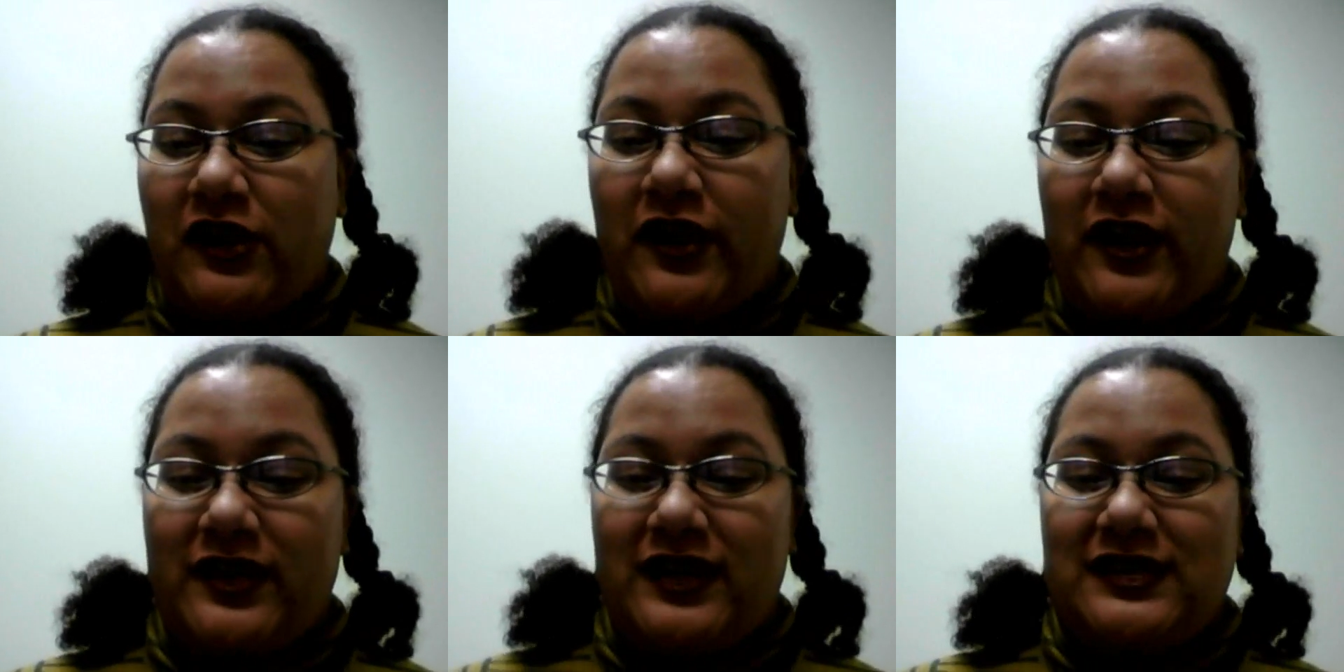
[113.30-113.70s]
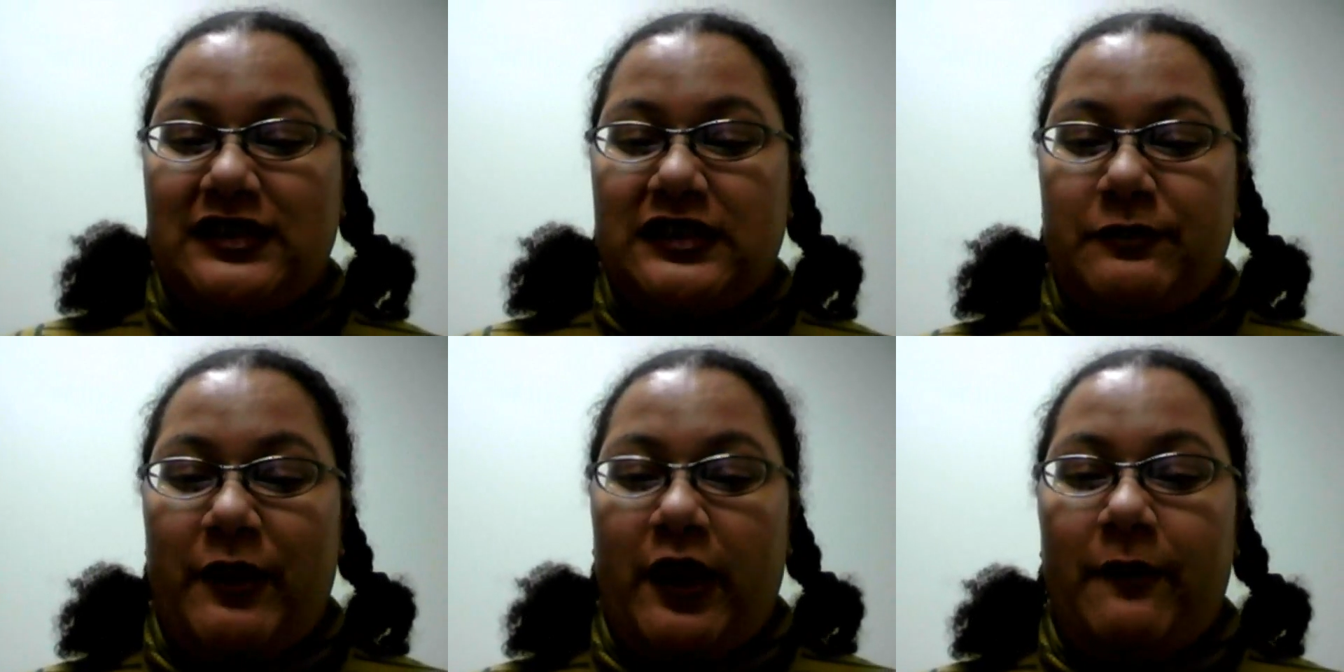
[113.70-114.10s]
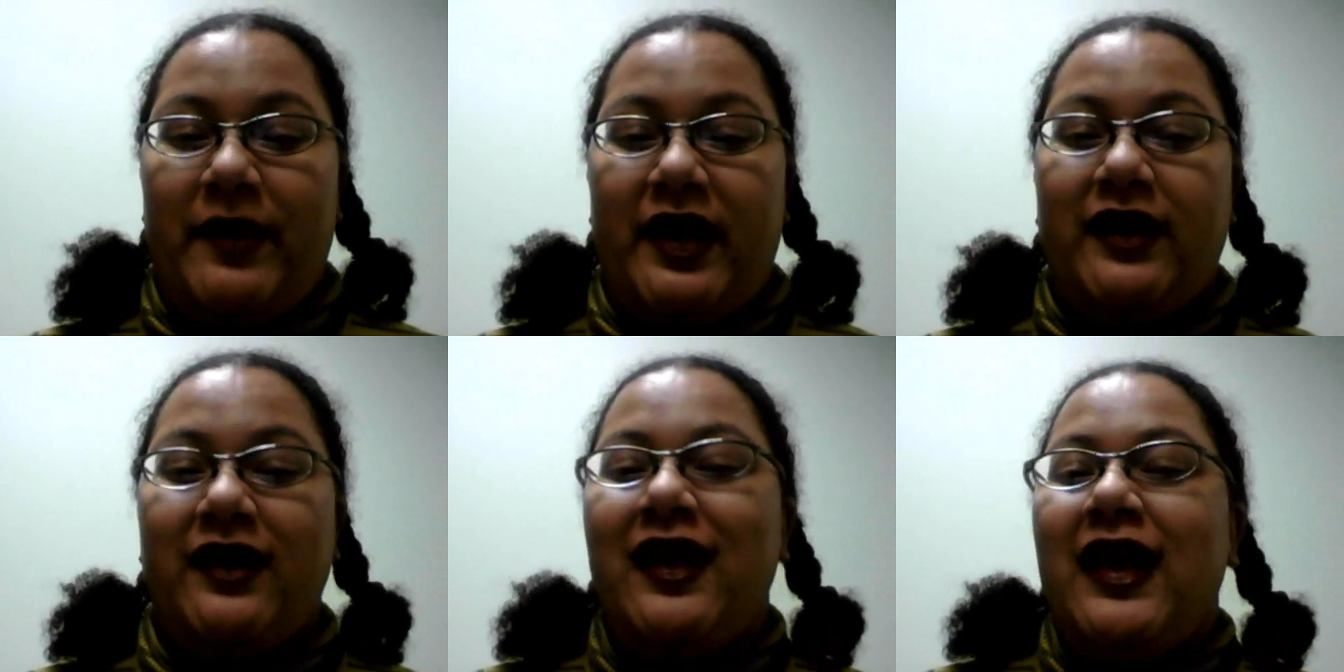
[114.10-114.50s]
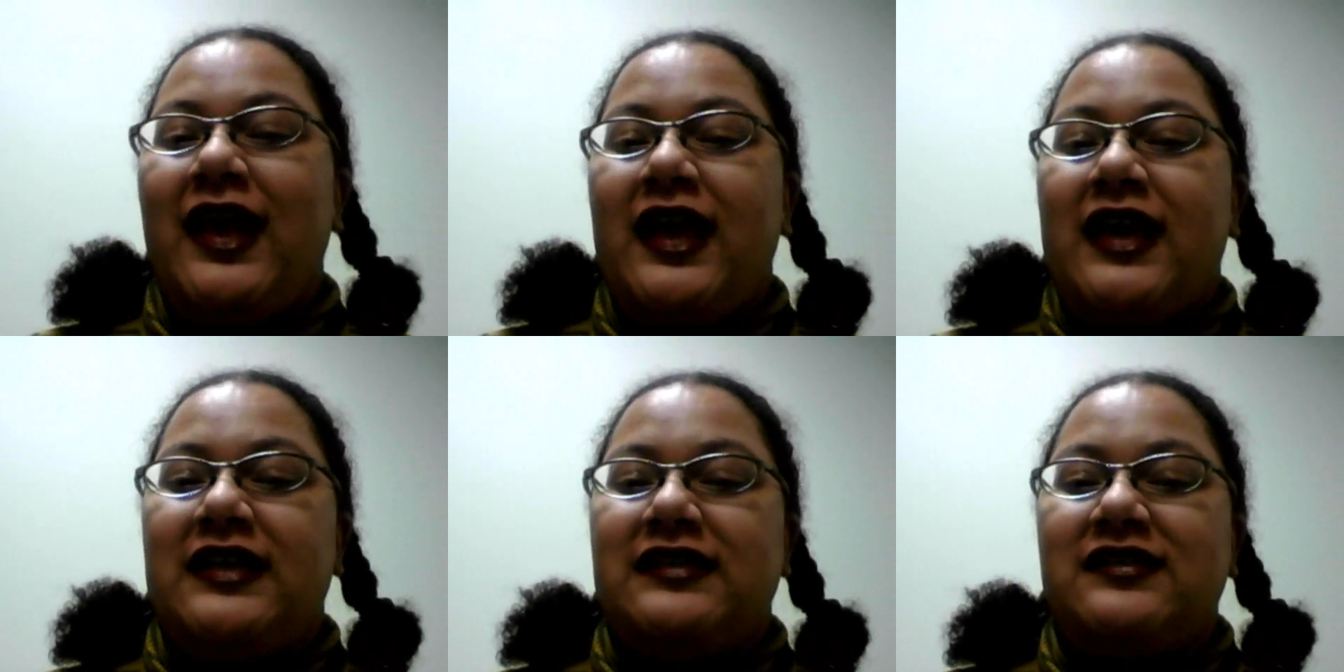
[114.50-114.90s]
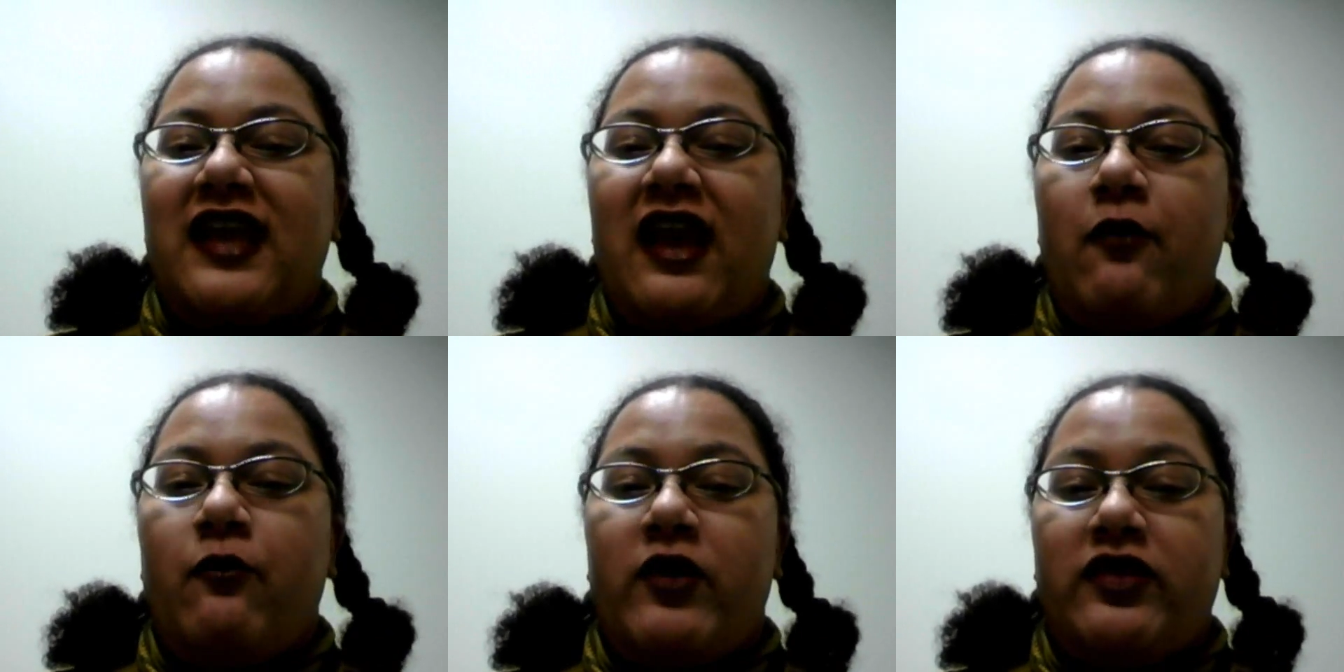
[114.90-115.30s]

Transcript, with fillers: started this experiment is that